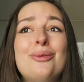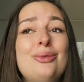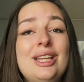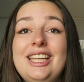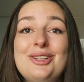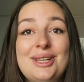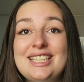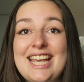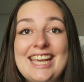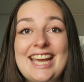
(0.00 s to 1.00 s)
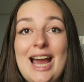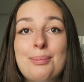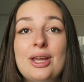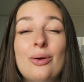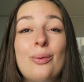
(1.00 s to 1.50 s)
Really, you can take a
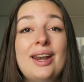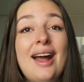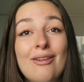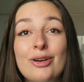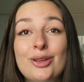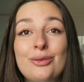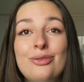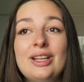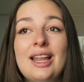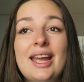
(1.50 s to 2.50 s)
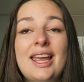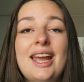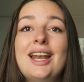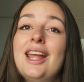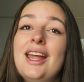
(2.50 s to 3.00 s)
gap year whenever you feel like
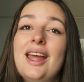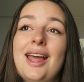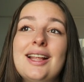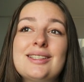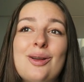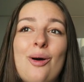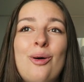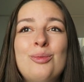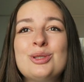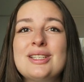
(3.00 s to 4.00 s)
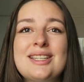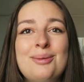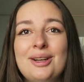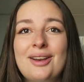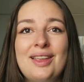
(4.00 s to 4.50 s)
it. It's almost a
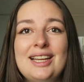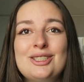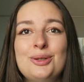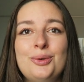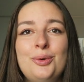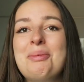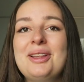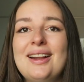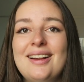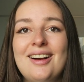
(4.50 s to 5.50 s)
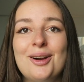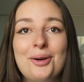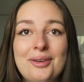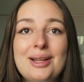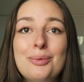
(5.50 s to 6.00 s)
similar thing to people that are
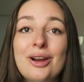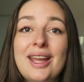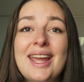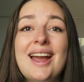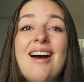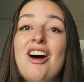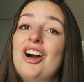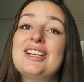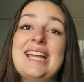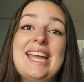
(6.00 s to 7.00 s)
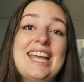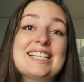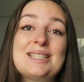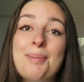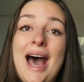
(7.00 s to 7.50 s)
already working or taking
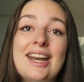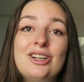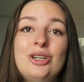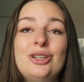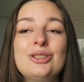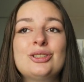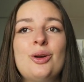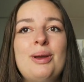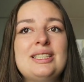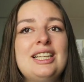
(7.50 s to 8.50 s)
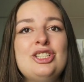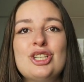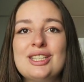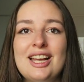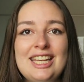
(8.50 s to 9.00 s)
a sabbatical. So basically
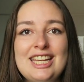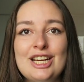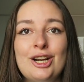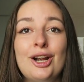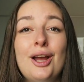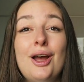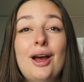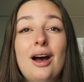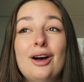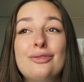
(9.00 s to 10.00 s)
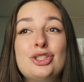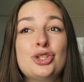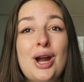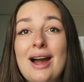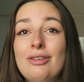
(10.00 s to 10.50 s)
just a year of
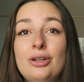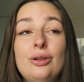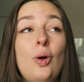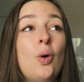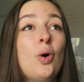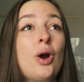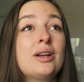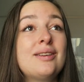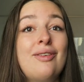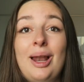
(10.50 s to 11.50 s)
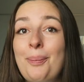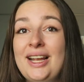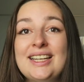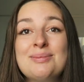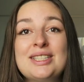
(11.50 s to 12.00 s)
travel or
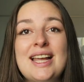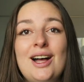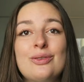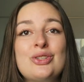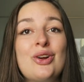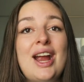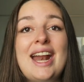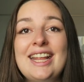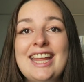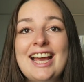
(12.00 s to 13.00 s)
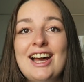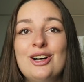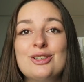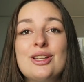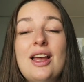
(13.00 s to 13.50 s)
developing themselves or anything
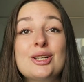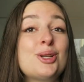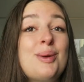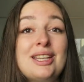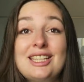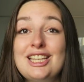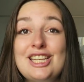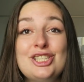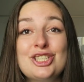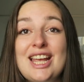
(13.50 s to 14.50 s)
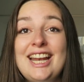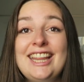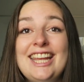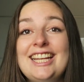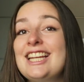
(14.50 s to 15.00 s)
else. So basically just
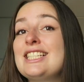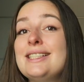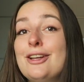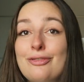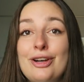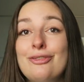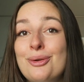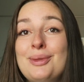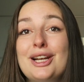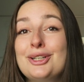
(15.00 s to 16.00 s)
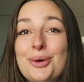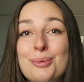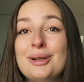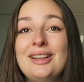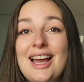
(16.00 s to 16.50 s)
anything that is different from their
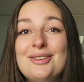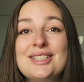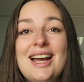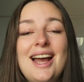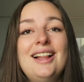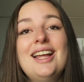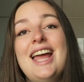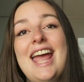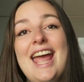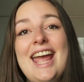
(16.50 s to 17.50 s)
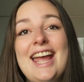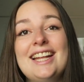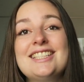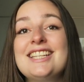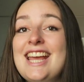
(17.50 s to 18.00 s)
normal lifestyle.
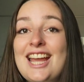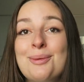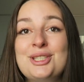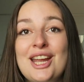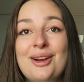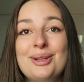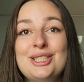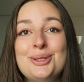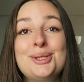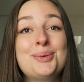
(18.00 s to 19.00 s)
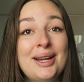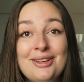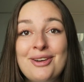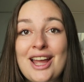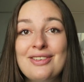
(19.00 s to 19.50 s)
And today I'm sharing with you
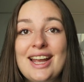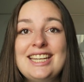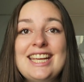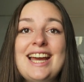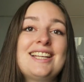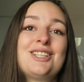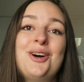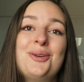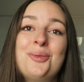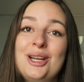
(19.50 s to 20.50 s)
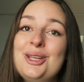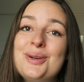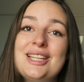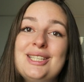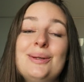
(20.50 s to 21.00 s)
25 ideas on what you
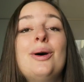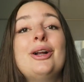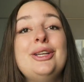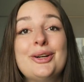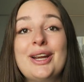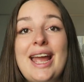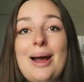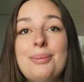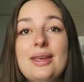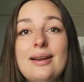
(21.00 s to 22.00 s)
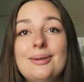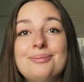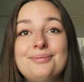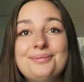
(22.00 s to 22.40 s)
can do on your gap year.